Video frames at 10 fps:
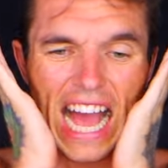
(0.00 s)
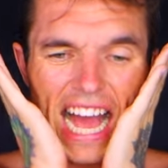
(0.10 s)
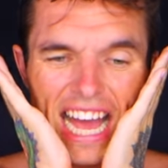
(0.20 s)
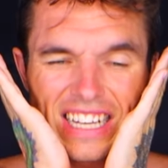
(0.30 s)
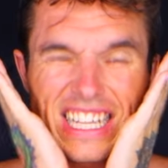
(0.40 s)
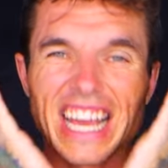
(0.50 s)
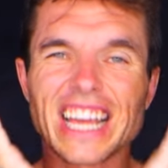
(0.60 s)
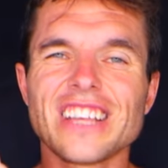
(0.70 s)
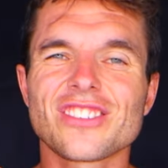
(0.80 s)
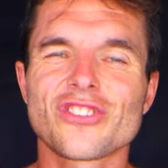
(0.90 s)
And yeah,
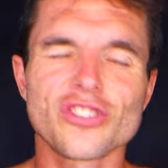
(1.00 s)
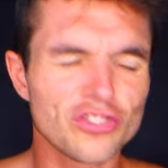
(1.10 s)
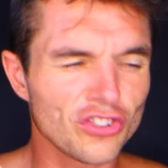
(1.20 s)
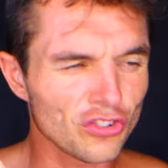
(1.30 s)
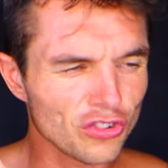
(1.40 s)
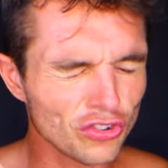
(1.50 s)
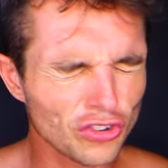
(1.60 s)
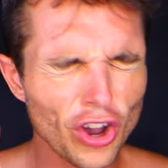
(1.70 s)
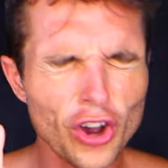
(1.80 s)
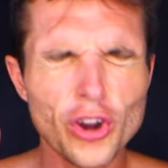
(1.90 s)
it's just
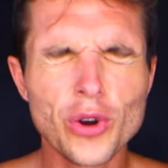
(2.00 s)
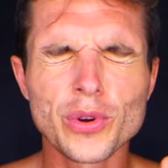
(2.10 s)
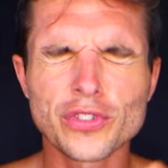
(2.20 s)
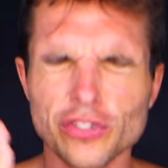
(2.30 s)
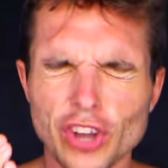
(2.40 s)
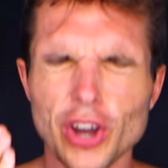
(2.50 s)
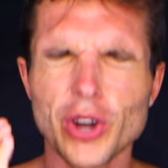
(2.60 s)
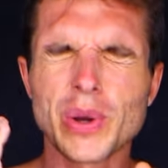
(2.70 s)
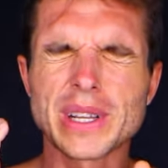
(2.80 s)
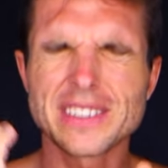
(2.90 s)
so,
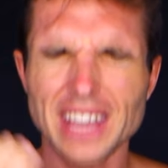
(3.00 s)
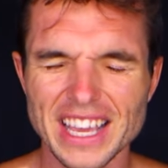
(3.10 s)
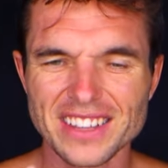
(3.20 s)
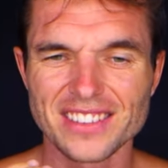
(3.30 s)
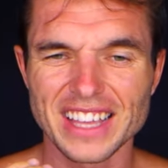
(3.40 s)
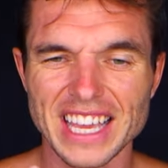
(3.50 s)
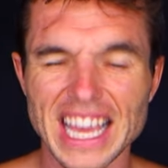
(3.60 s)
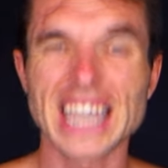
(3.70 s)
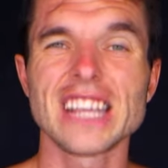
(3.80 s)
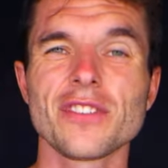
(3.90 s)
so tasty,
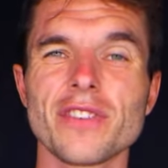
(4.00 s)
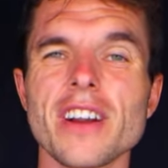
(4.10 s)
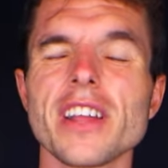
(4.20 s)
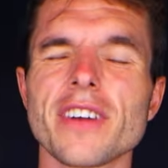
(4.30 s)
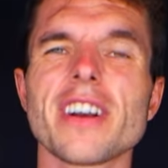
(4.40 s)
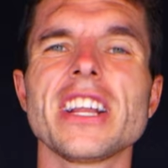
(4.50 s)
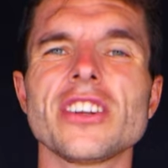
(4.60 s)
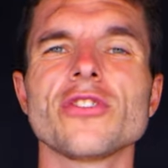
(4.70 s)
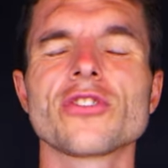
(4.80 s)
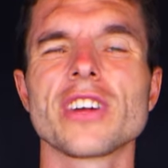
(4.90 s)
and it's very, very
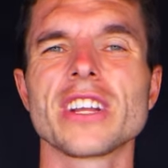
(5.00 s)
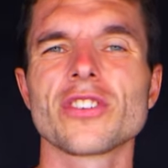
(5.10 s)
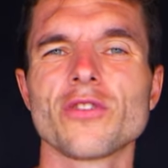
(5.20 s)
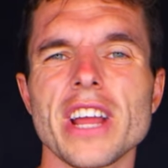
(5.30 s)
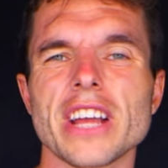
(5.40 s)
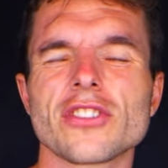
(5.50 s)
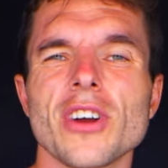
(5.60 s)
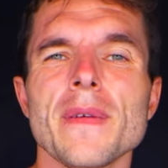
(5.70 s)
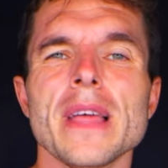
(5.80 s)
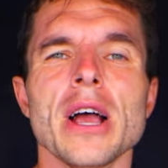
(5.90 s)
nutrient-rich.
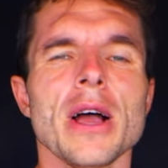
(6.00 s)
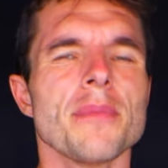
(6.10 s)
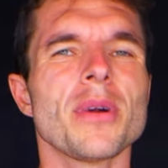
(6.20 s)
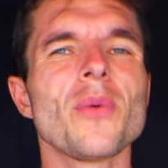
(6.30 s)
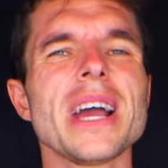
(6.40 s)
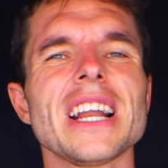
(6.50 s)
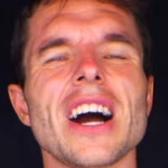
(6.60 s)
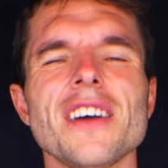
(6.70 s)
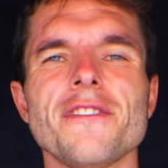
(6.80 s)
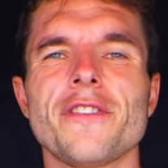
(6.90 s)
But when
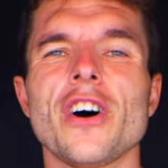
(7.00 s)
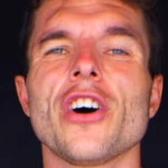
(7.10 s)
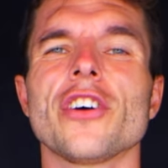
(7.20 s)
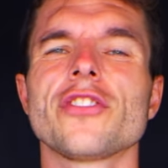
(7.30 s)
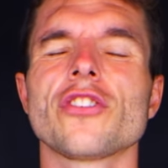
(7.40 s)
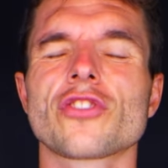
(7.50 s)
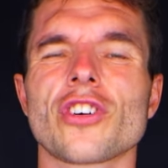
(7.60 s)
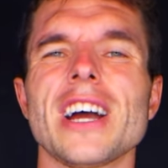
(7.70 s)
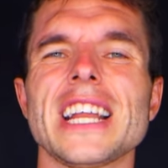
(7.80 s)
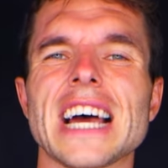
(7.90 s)
I first
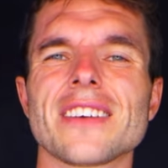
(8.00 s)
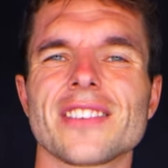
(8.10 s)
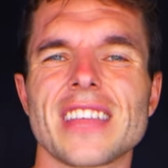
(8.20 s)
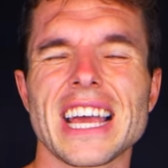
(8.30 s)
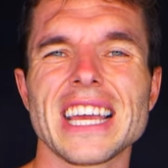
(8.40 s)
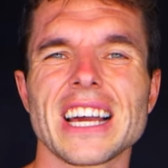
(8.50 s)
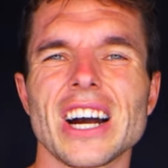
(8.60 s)
tried out steak